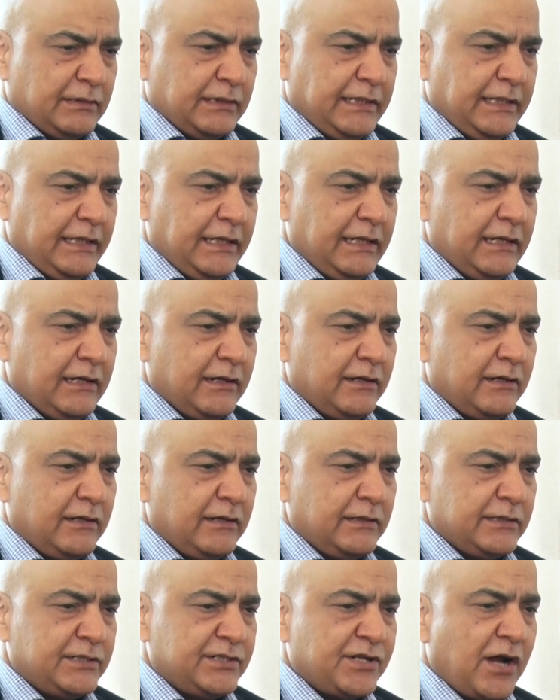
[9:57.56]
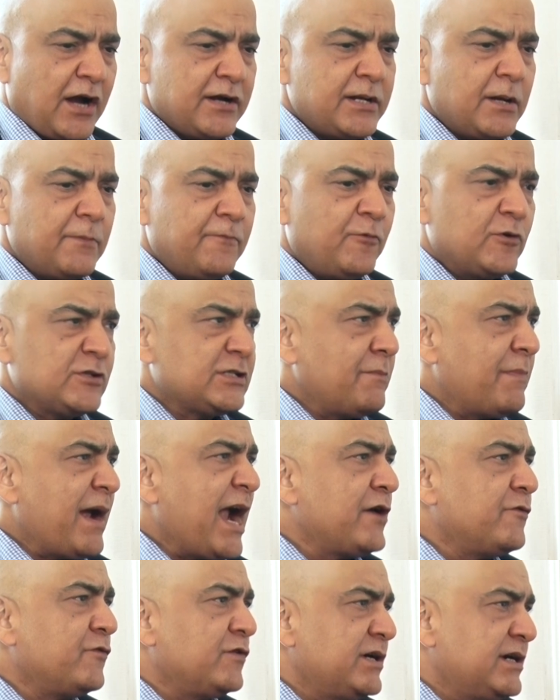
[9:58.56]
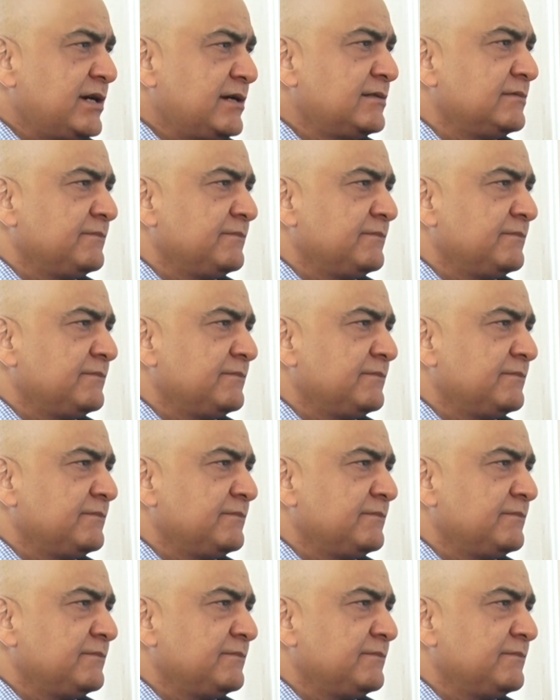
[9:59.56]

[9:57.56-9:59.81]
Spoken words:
the startup was a bad word.